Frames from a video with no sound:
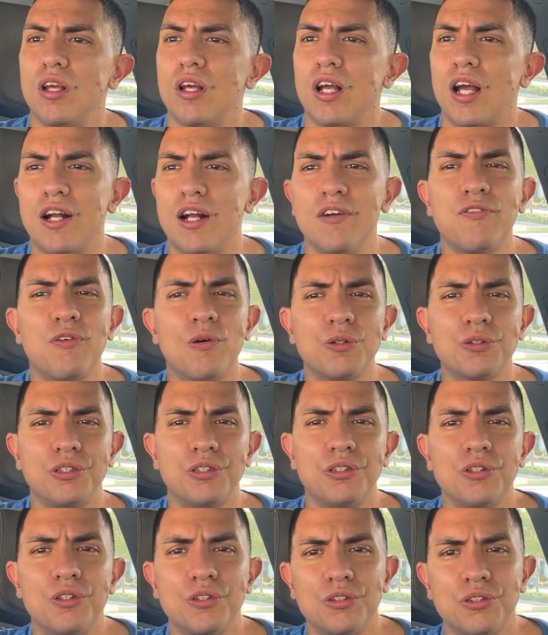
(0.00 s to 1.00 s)
kind of
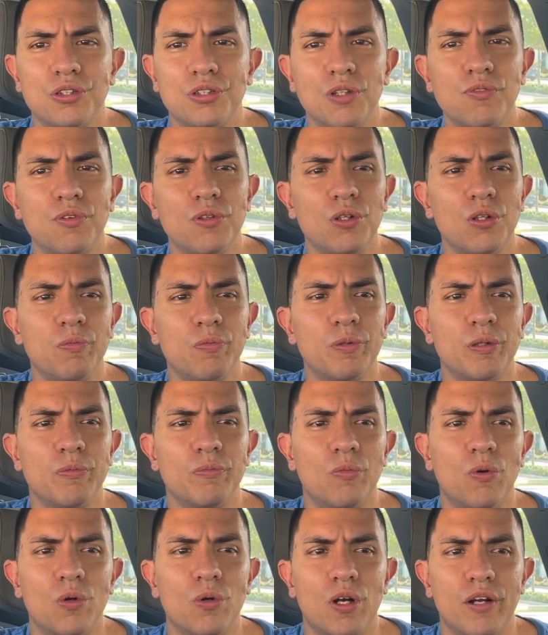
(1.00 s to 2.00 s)
focusing on yourself a little bit
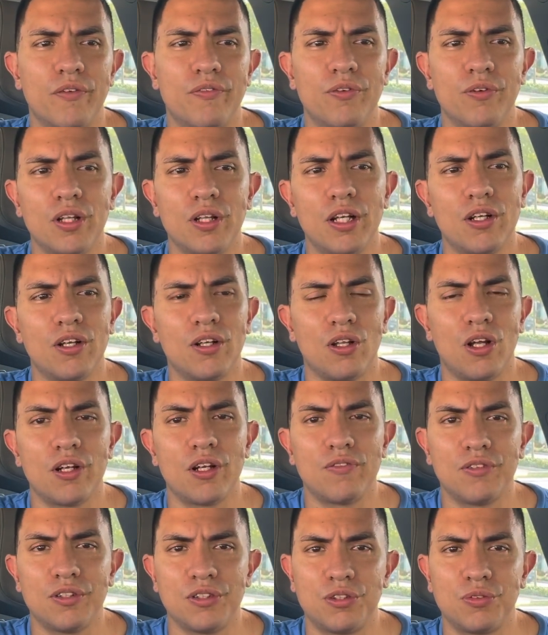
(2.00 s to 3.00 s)
more. I feel like a lot
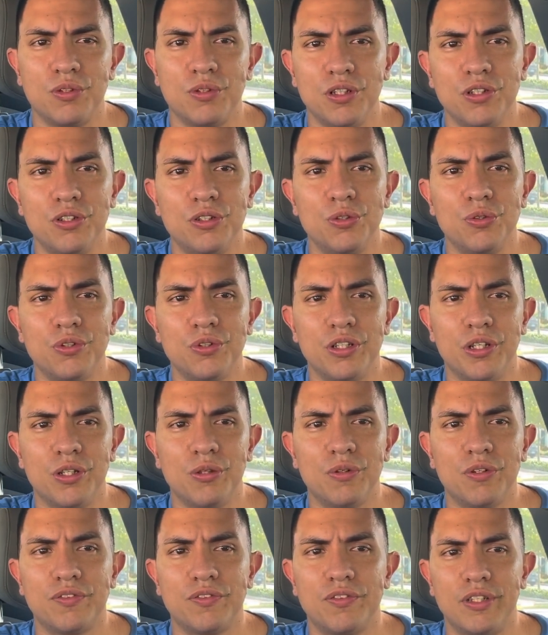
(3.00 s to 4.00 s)
of us really do deal
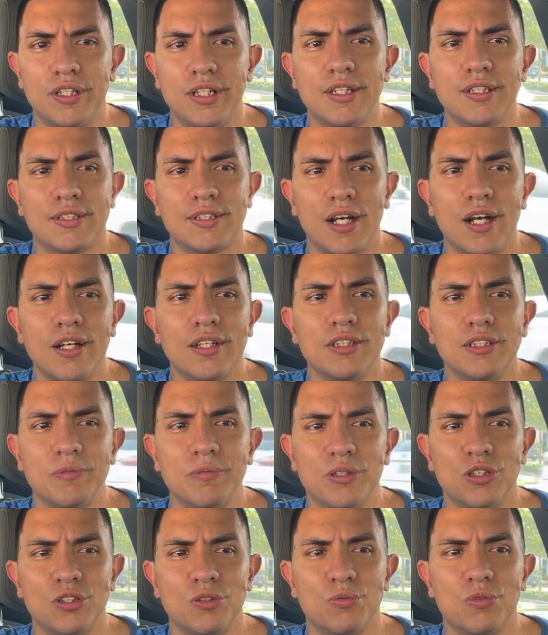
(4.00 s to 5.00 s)
with the anxieties
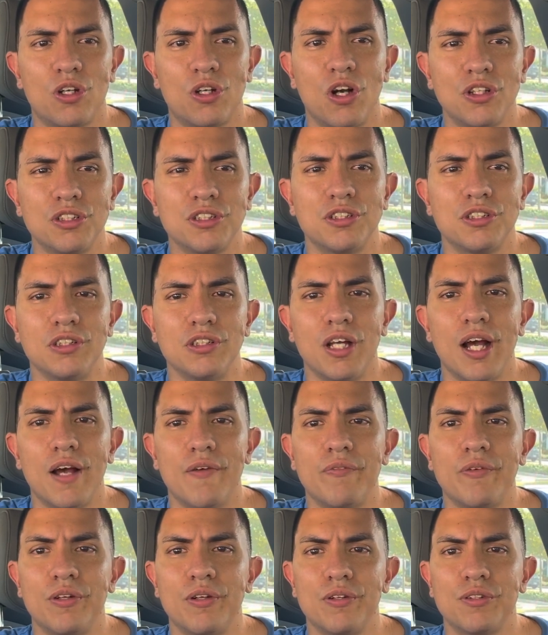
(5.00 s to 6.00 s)
because we're constantly
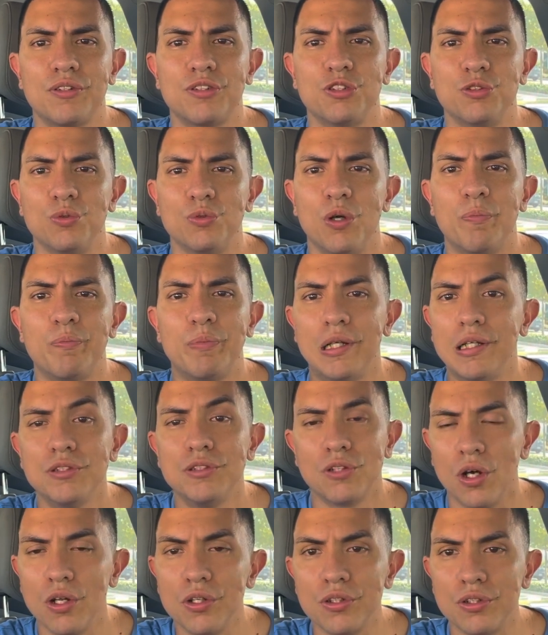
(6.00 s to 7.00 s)
having to appease
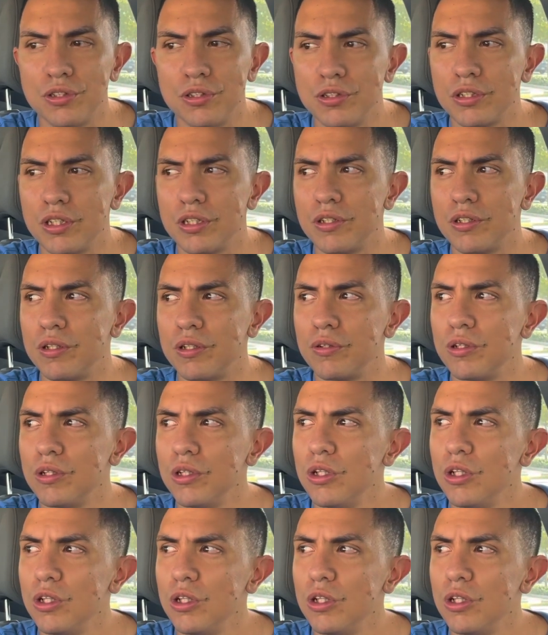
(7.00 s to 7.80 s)
others, and then